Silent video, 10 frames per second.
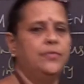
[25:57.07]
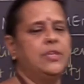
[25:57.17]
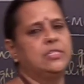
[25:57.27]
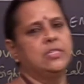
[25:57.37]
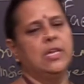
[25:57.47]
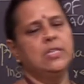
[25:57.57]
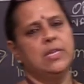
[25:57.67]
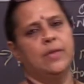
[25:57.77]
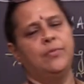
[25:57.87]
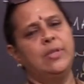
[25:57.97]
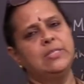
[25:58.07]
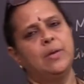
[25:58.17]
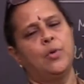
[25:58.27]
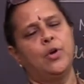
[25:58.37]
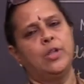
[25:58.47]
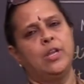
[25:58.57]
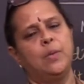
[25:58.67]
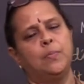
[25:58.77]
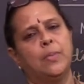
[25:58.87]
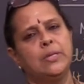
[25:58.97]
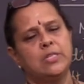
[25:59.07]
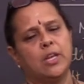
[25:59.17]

which says every subordinate must